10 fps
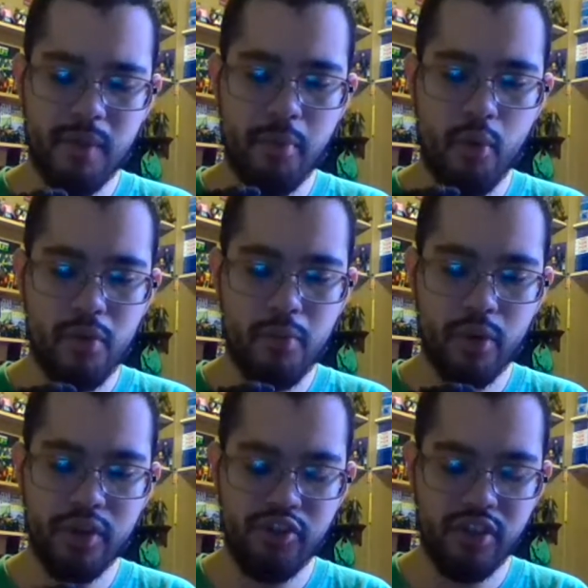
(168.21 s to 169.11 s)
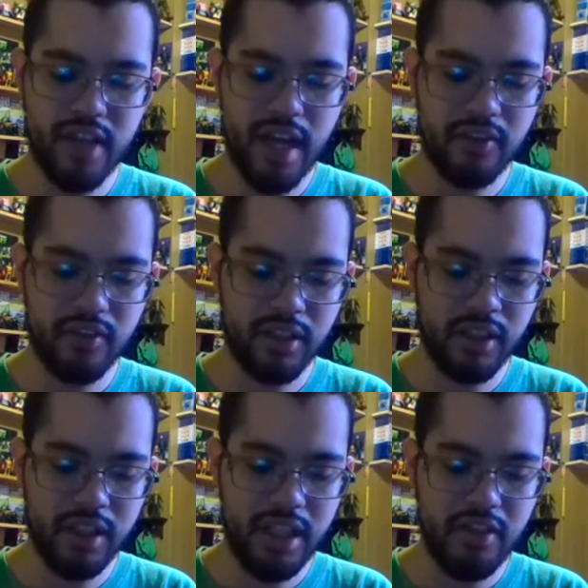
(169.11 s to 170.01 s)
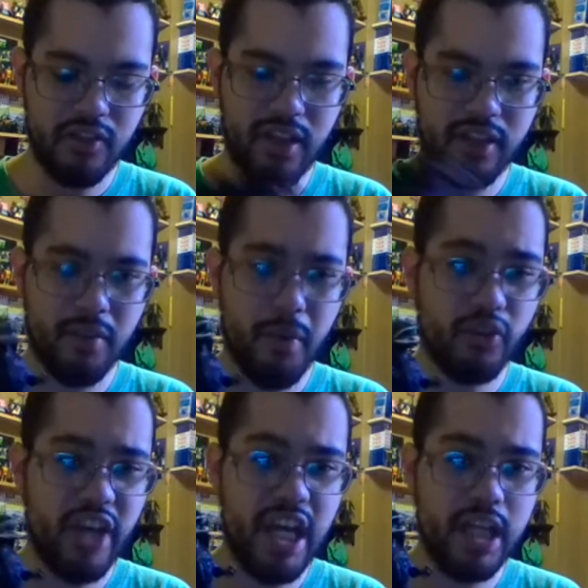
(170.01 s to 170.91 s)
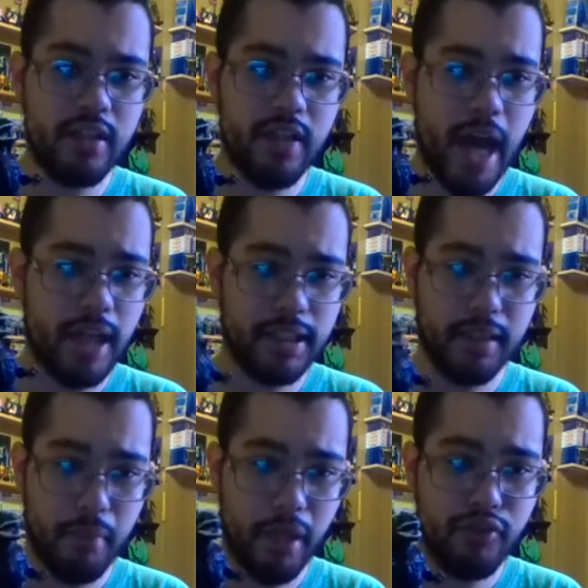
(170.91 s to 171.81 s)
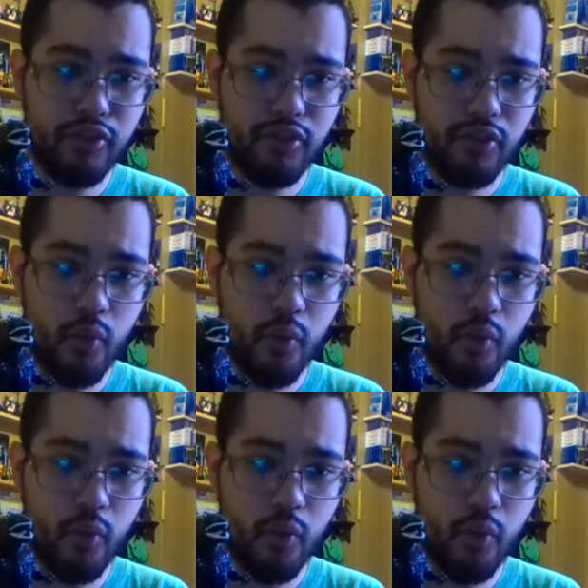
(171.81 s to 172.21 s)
my poor boy Shin Godzilla, he's the most hated out of the bunch,